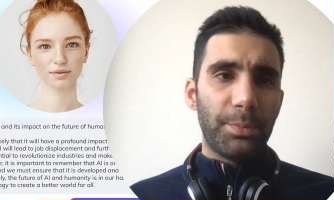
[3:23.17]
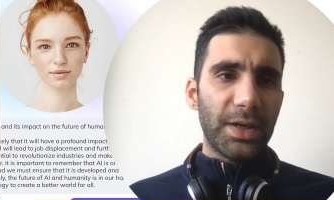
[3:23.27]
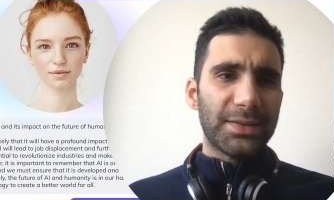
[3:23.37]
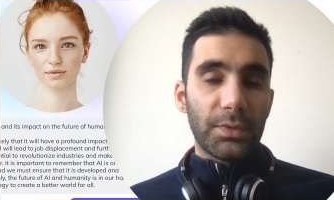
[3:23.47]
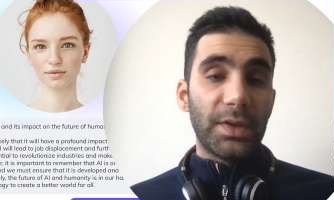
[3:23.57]

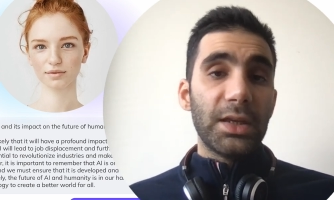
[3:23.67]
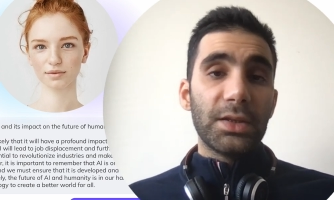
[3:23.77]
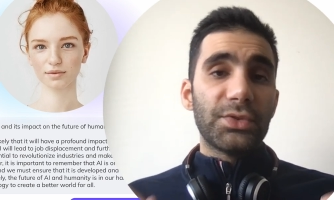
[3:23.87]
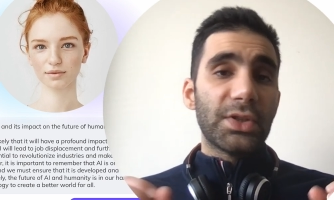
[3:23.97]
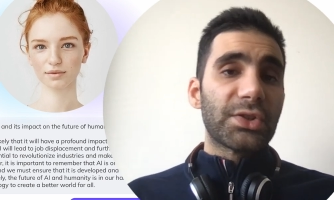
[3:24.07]
Speaker 1: but
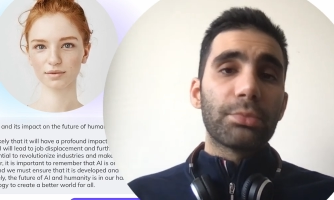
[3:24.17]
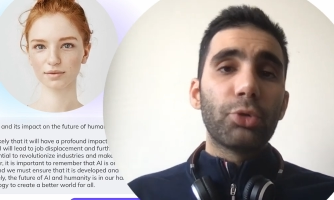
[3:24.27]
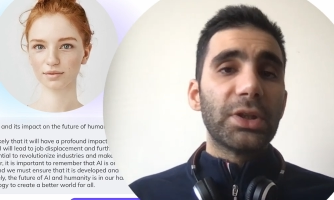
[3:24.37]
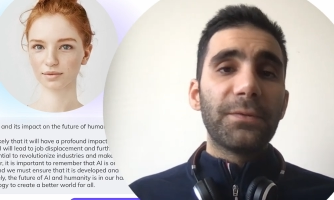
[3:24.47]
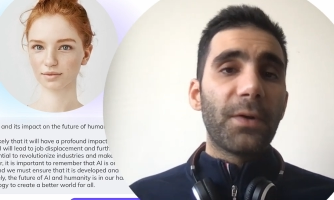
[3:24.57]
they just
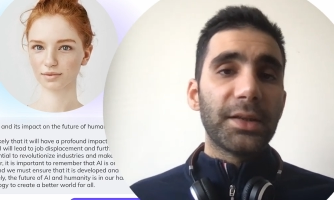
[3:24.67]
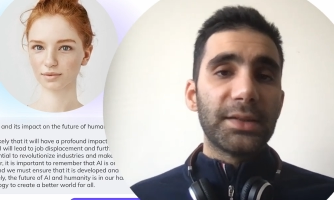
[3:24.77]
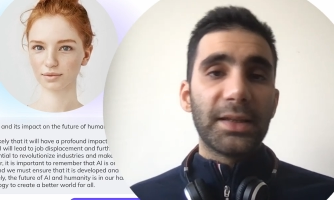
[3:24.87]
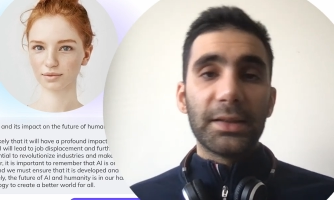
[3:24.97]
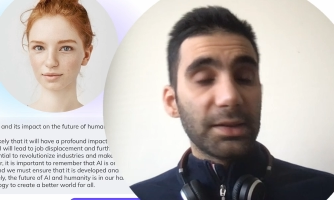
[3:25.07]
modified
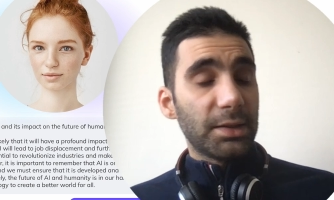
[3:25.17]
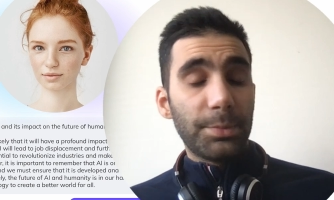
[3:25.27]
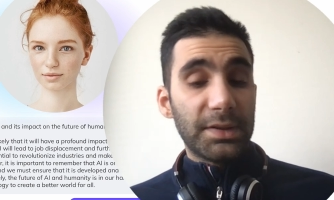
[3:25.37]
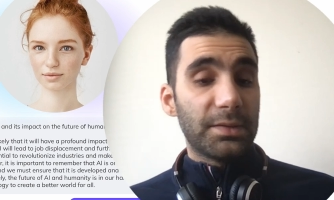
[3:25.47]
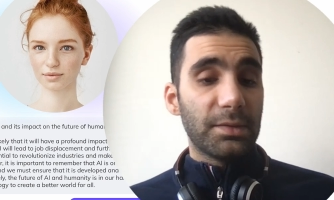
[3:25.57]
it a little
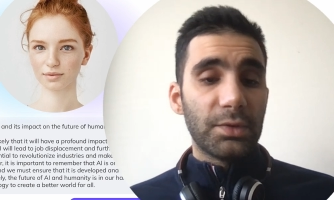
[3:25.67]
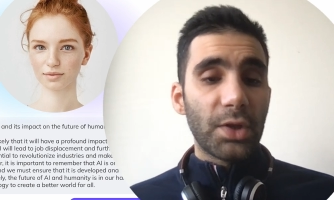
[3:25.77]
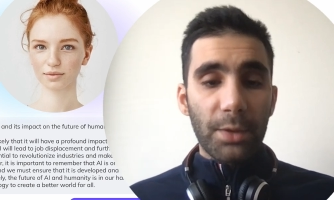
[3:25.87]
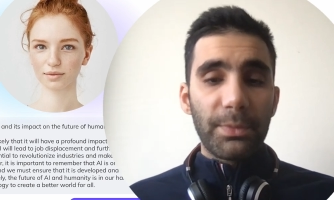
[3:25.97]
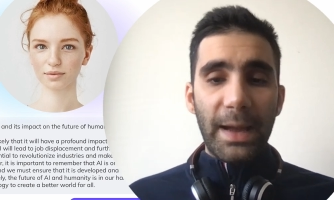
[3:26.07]
bit,
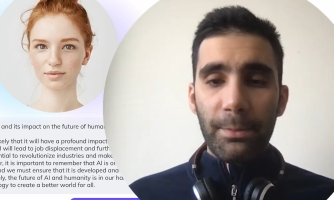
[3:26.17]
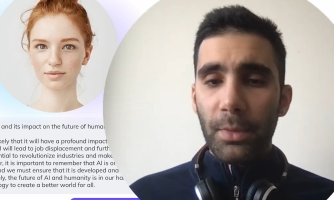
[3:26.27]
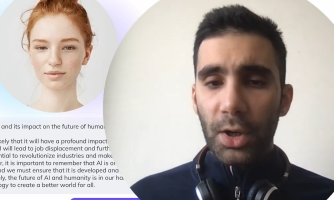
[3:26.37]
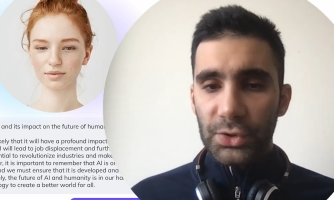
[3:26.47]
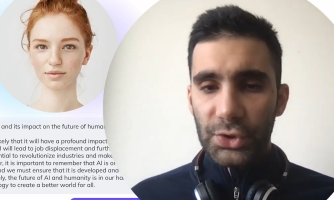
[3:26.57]
not that
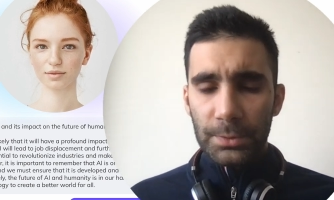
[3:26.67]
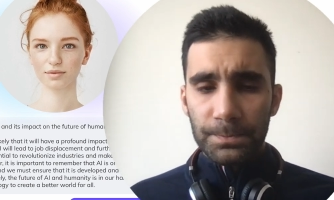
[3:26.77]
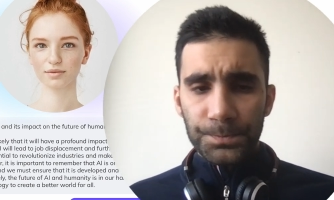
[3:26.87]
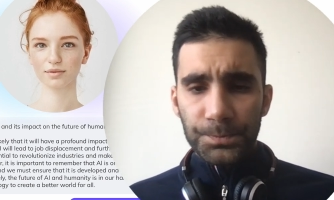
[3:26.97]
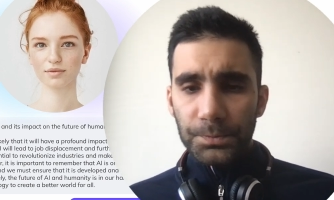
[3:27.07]
much.
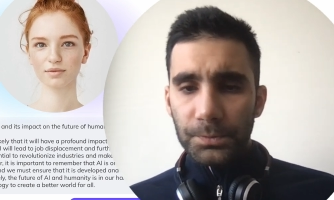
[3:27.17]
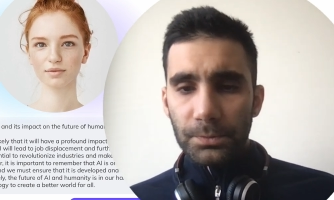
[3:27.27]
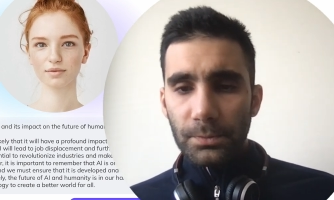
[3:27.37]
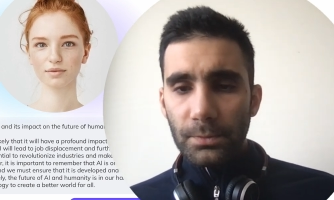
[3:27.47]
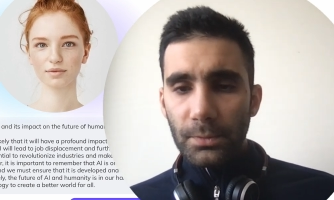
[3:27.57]

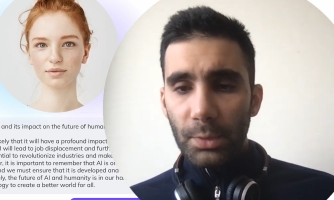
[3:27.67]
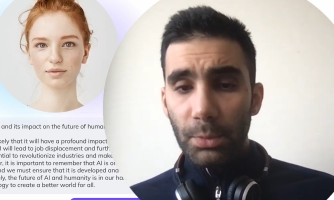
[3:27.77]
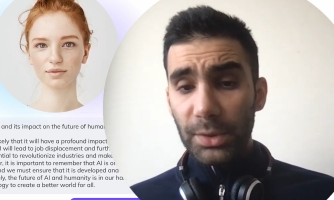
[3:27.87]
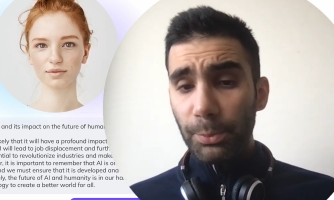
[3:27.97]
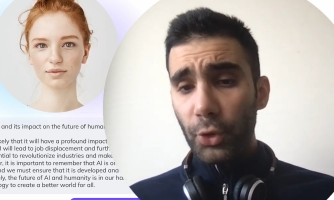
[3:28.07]

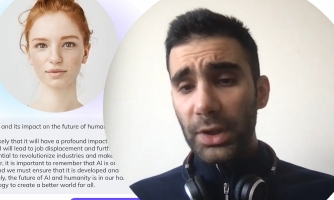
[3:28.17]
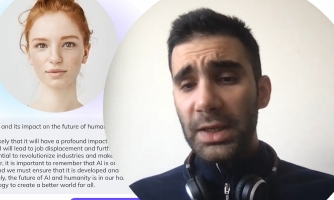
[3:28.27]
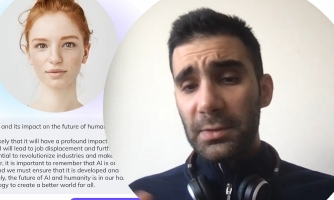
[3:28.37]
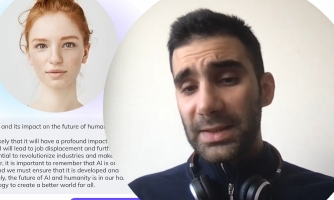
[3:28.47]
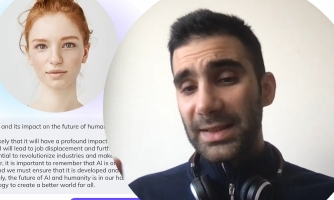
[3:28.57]
But the point
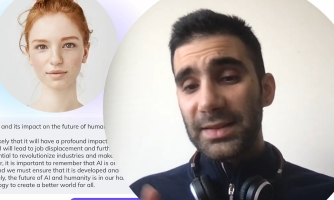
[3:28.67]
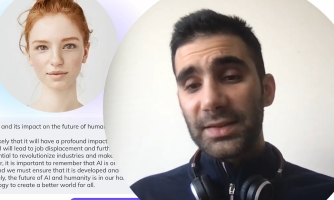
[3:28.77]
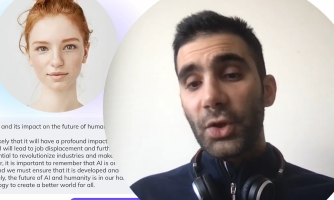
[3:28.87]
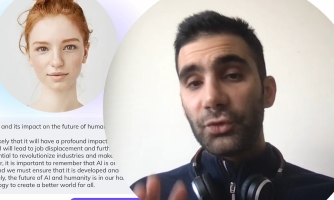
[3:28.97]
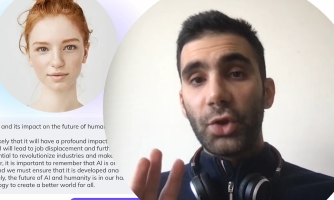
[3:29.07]
here is that
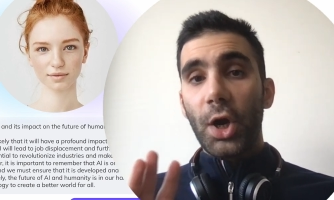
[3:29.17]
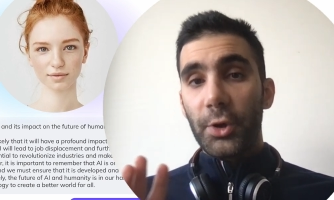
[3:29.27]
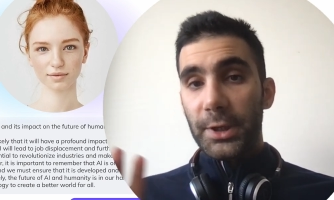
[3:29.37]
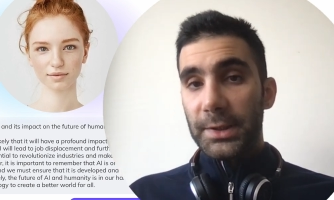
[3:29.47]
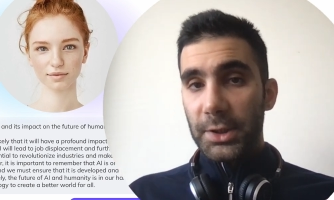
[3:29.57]
it's not directly